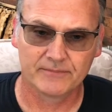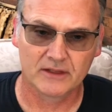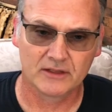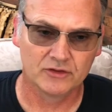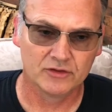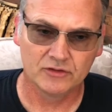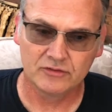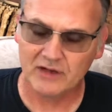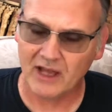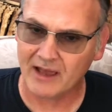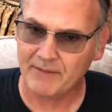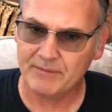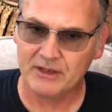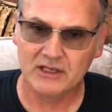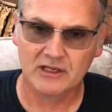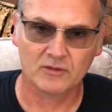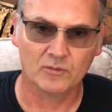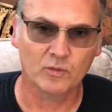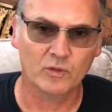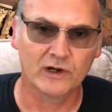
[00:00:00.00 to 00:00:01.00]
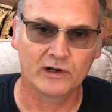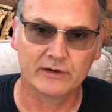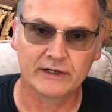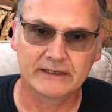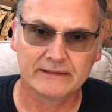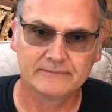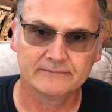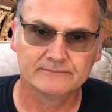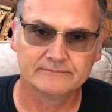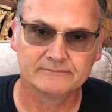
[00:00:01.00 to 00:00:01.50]
do not become weary
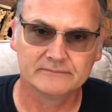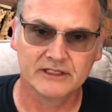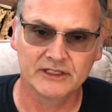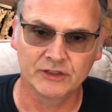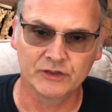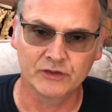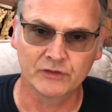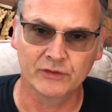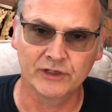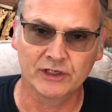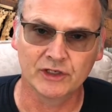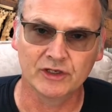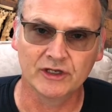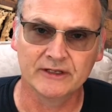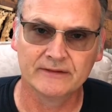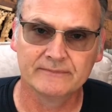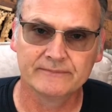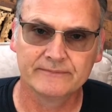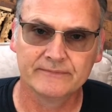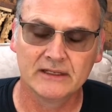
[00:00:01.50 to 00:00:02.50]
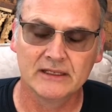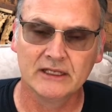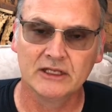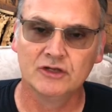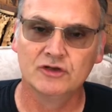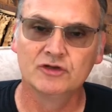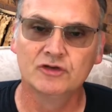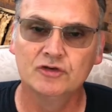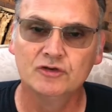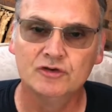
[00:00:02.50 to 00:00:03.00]
in doing good.
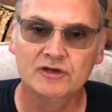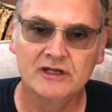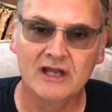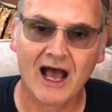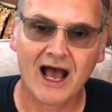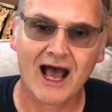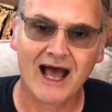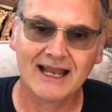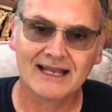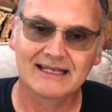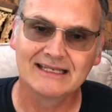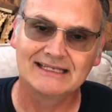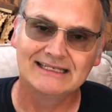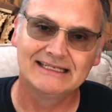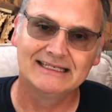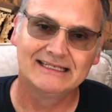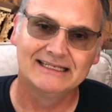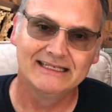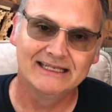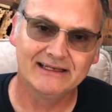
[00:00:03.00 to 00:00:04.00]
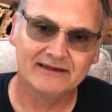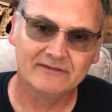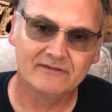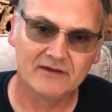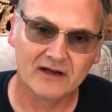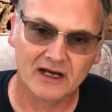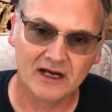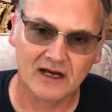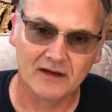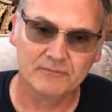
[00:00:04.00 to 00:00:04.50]
Do not give
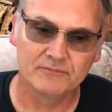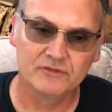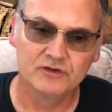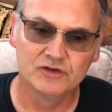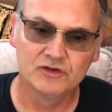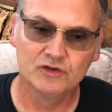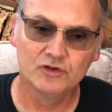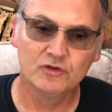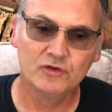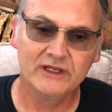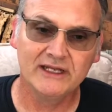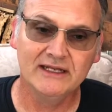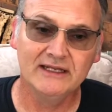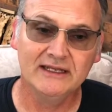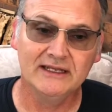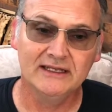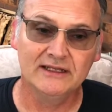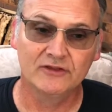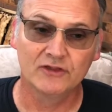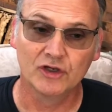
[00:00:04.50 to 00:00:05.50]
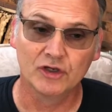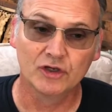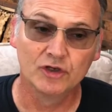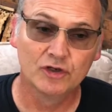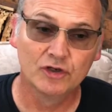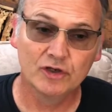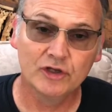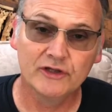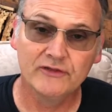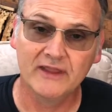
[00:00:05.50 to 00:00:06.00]
up doing the
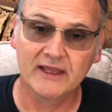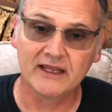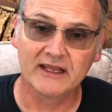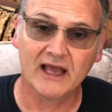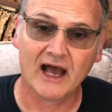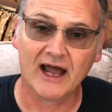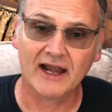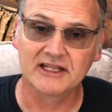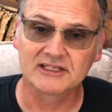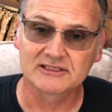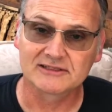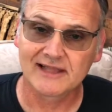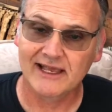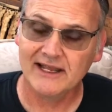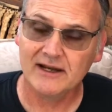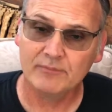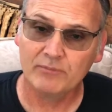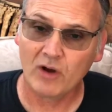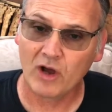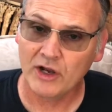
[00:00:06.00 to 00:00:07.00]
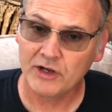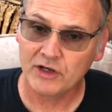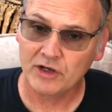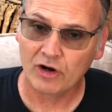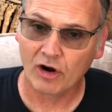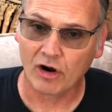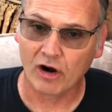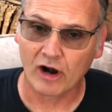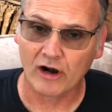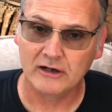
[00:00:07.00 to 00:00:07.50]
good that God has laid upon your
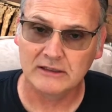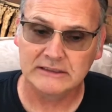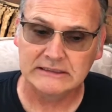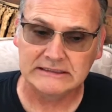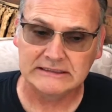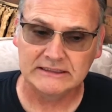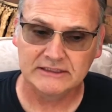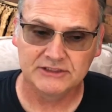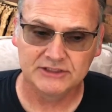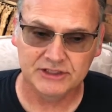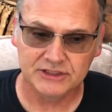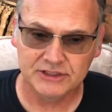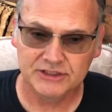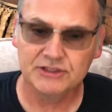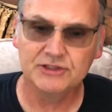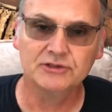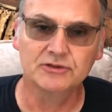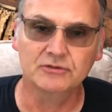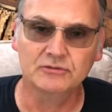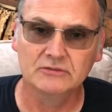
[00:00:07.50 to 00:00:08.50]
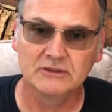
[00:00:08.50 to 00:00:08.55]
heart to do.